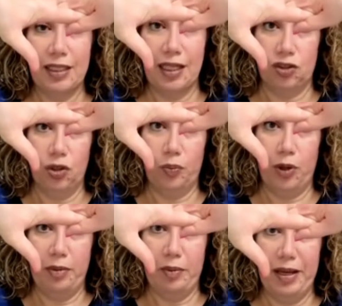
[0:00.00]
intestinal
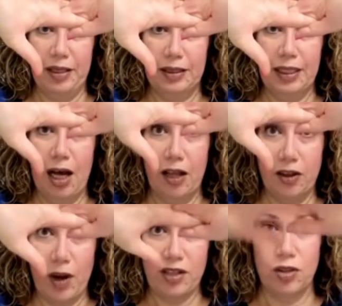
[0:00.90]
permeability,
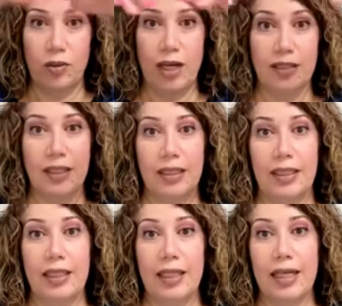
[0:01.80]
otherwise known as a
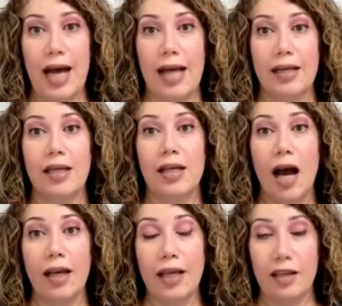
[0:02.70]
leaky gut.
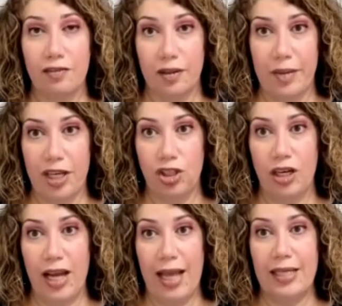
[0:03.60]
Gut
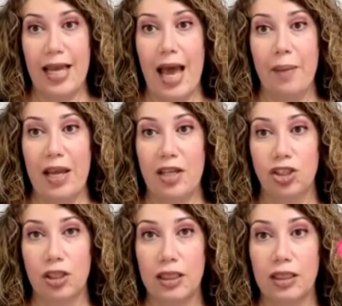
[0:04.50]
inflammation and
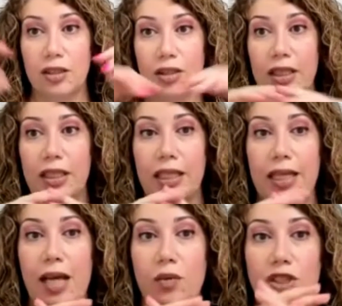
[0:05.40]
damage lead to leaky
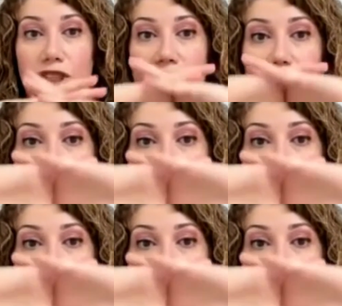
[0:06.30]
gut, which in